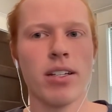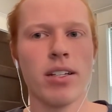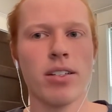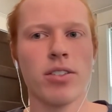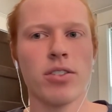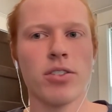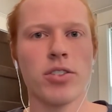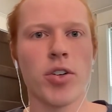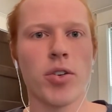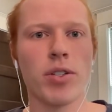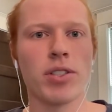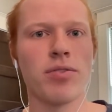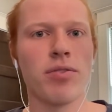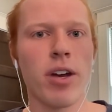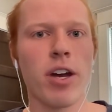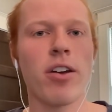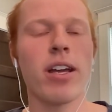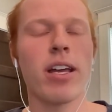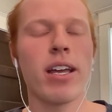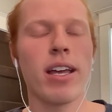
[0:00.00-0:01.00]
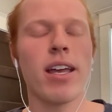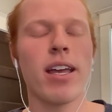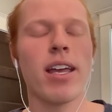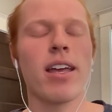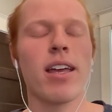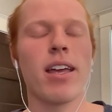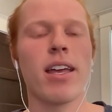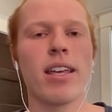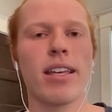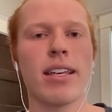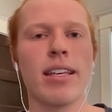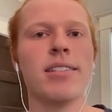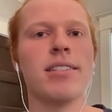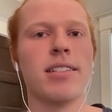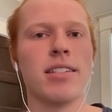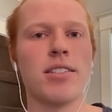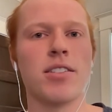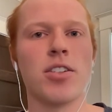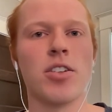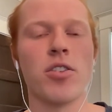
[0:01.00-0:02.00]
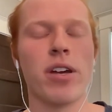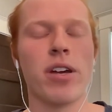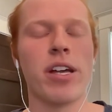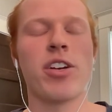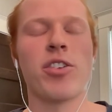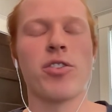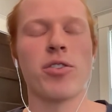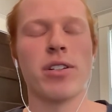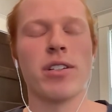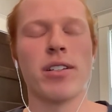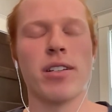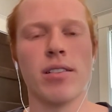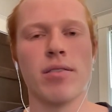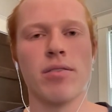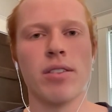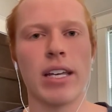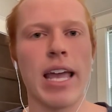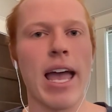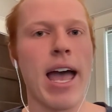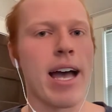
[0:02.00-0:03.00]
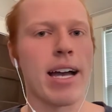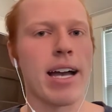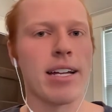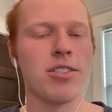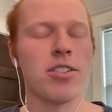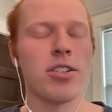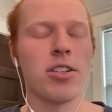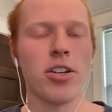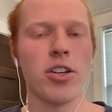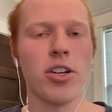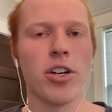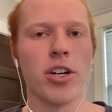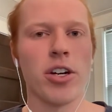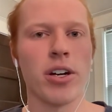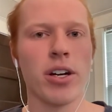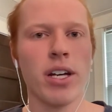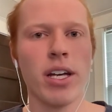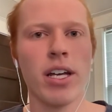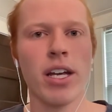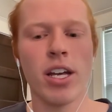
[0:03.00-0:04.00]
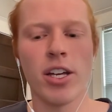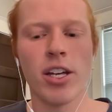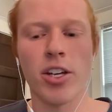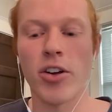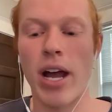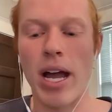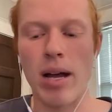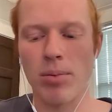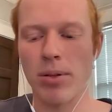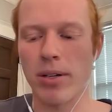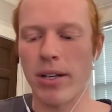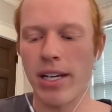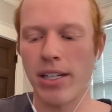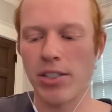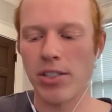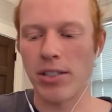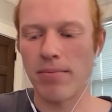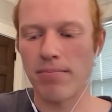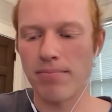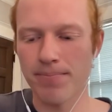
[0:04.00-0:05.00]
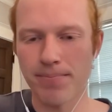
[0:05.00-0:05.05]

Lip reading: So it's very easy to iteratively add to your application.